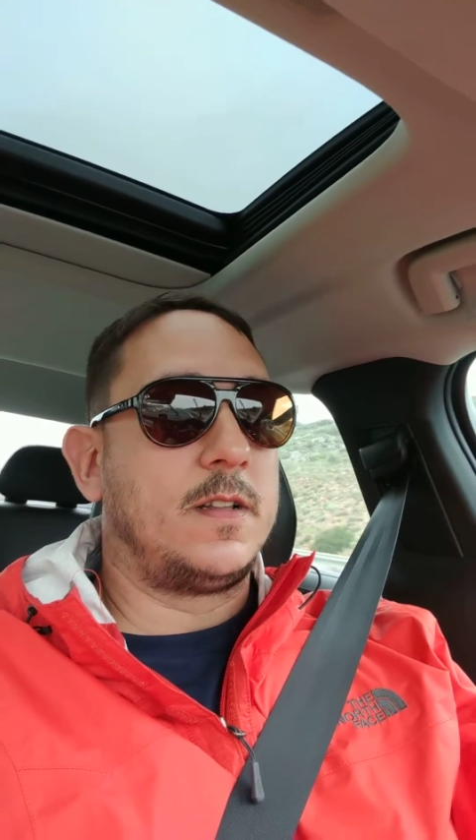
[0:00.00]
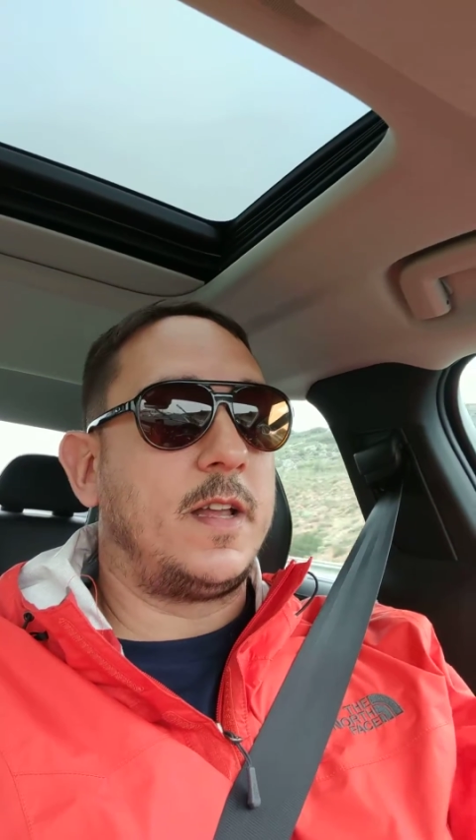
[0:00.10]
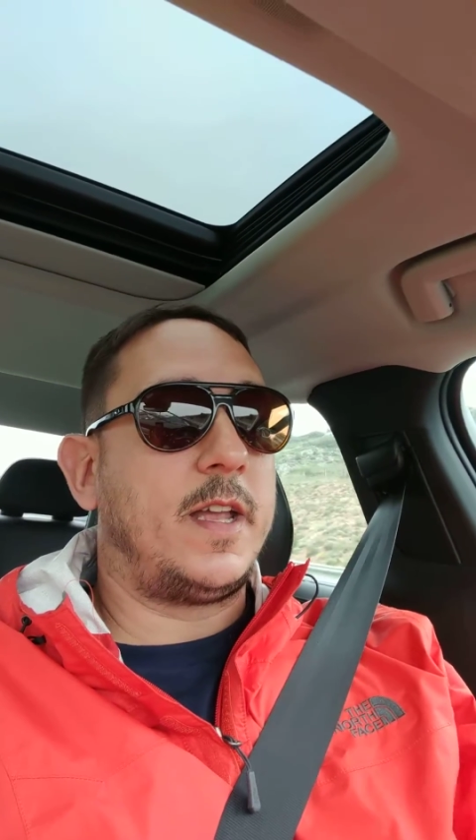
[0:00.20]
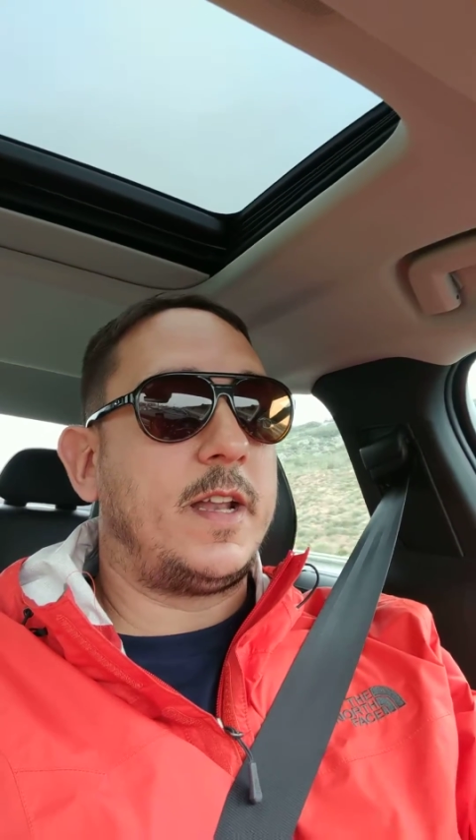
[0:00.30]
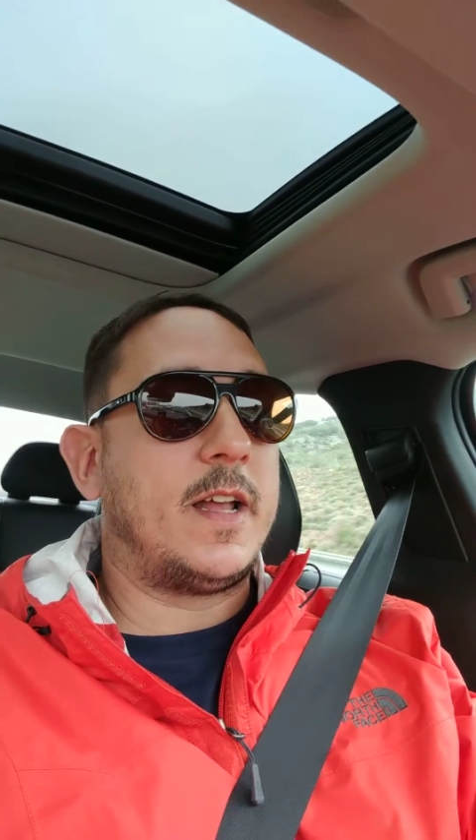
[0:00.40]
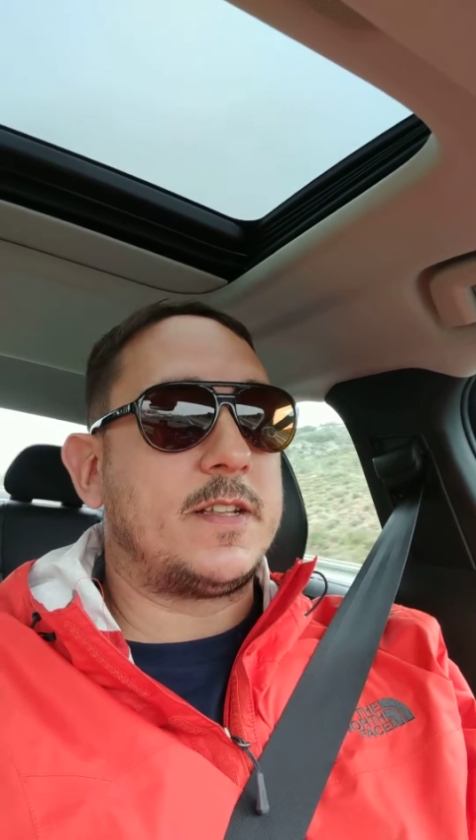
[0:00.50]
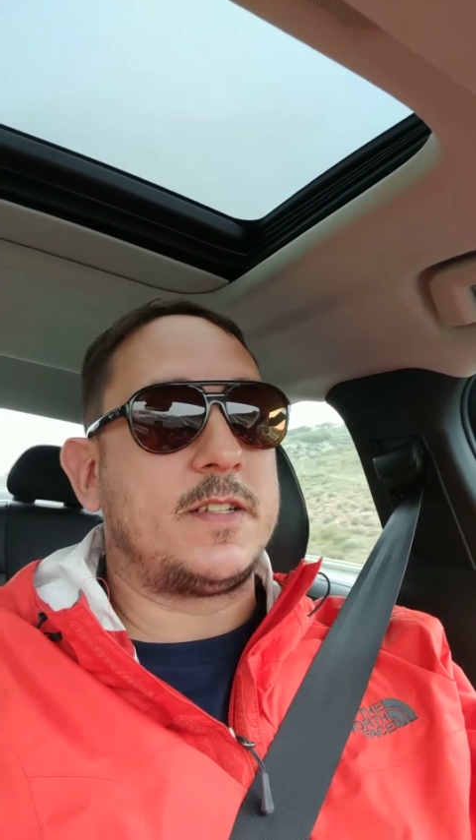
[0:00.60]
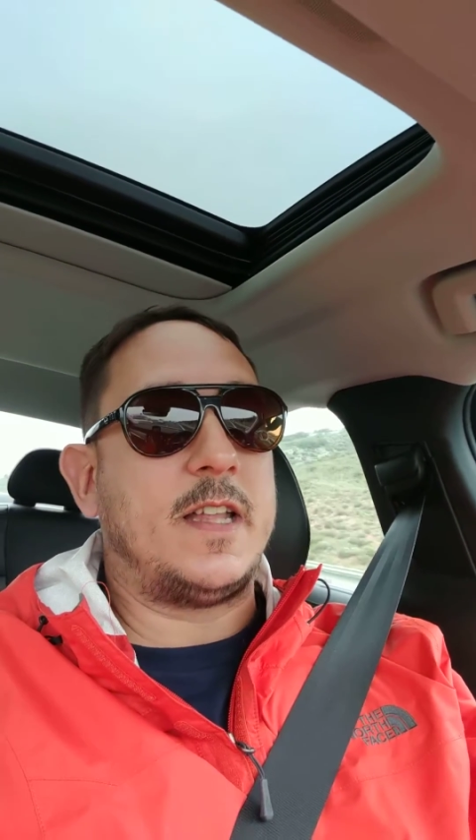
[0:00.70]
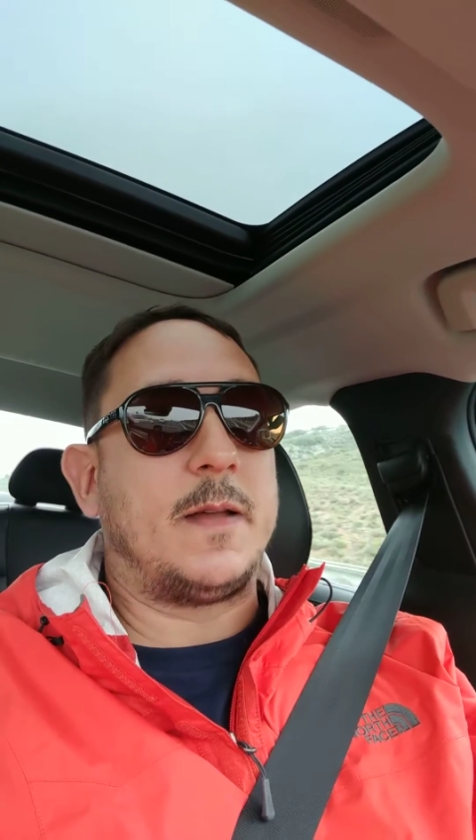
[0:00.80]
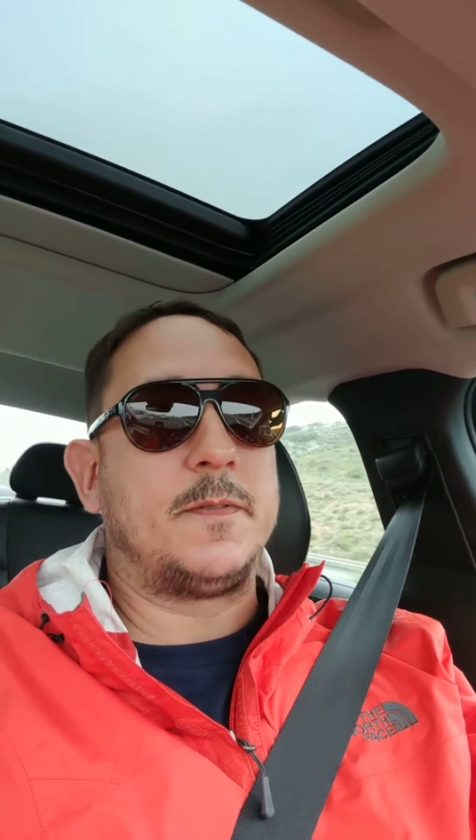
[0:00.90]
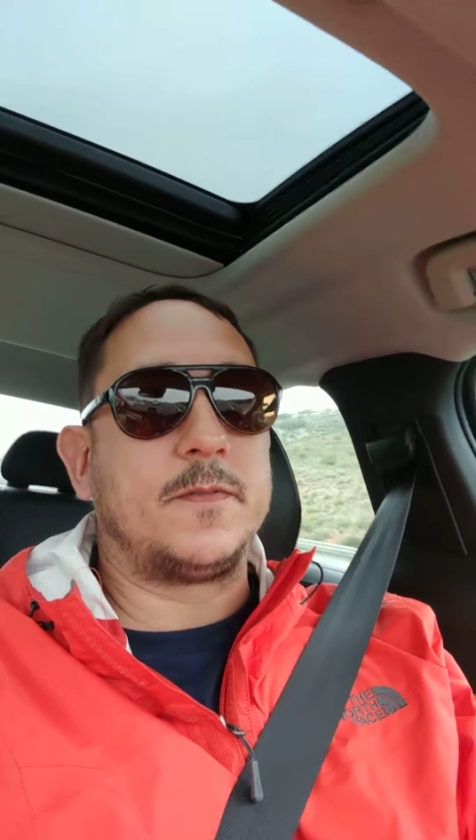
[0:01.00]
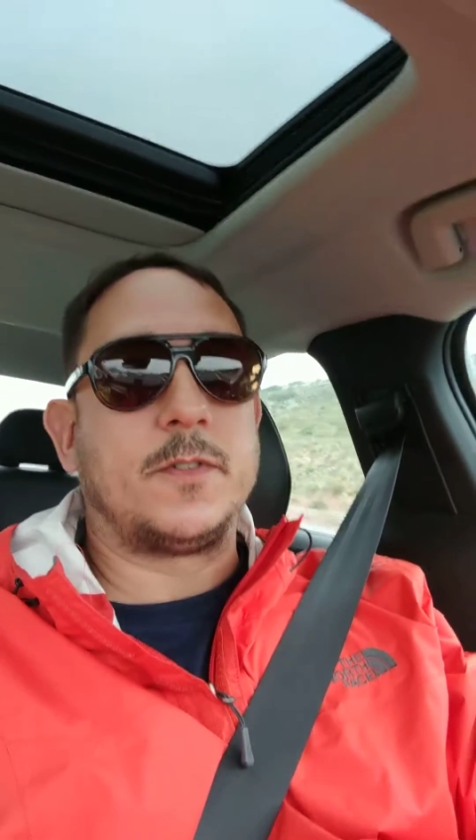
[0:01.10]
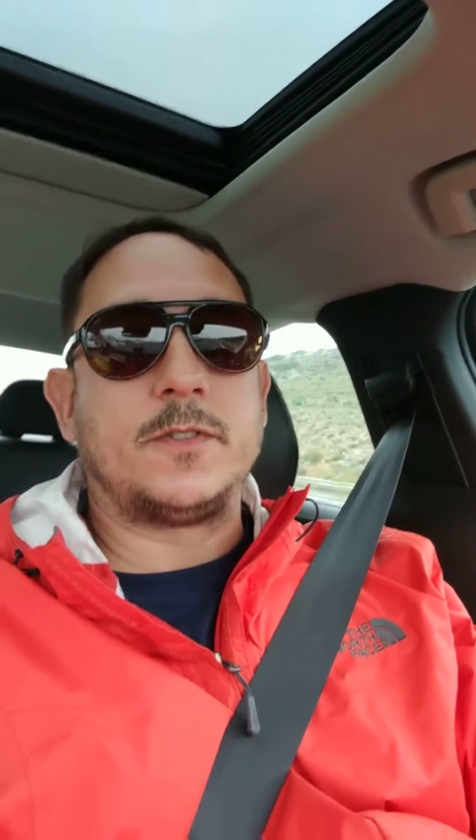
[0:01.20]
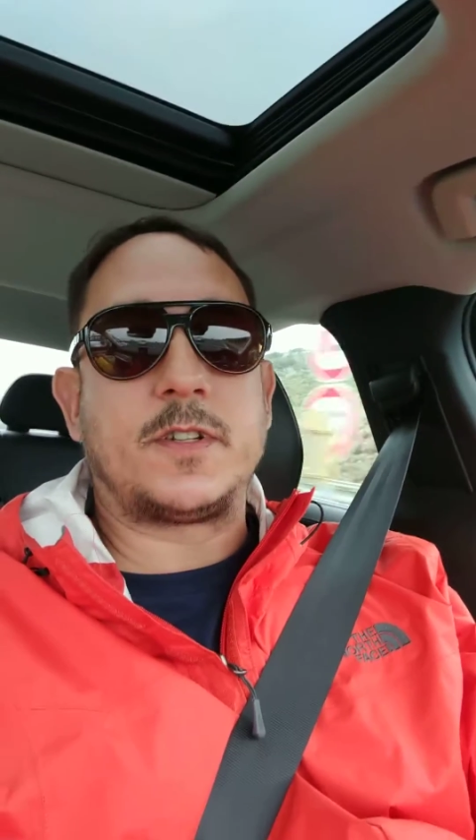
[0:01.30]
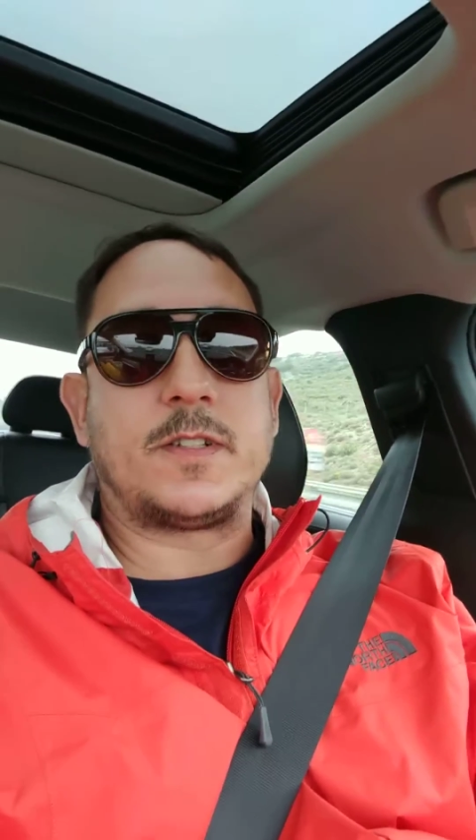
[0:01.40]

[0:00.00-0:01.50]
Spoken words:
lane, has adaptive cruise